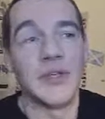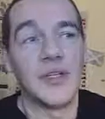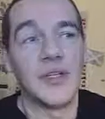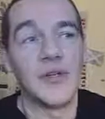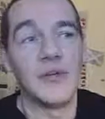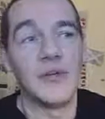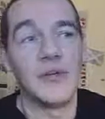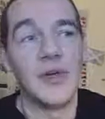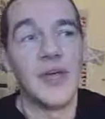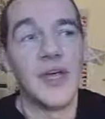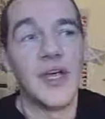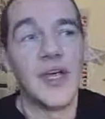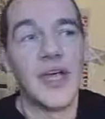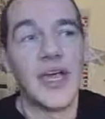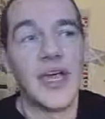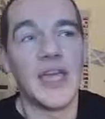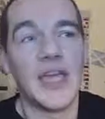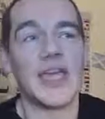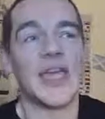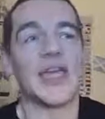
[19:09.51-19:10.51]
You know,
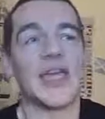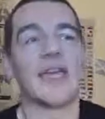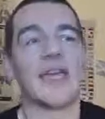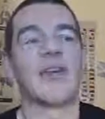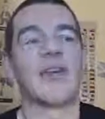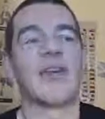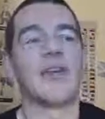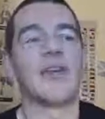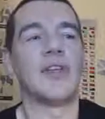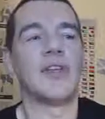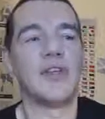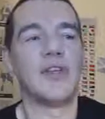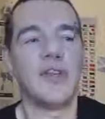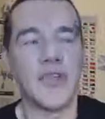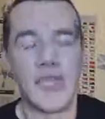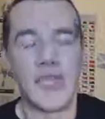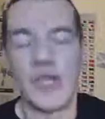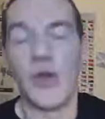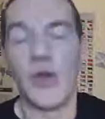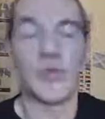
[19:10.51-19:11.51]
it, it
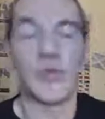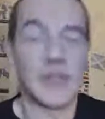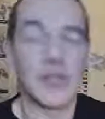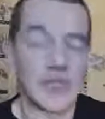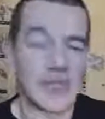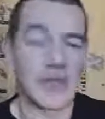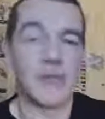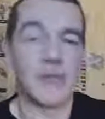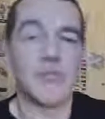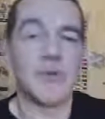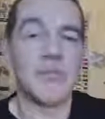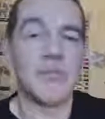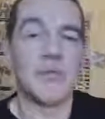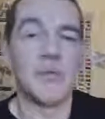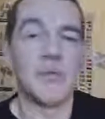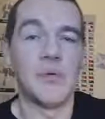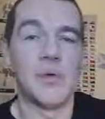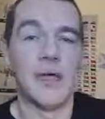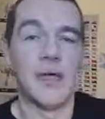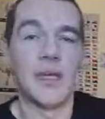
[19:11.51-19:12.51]
encourages you not to kill
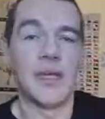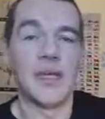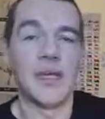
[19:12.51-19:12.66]
people,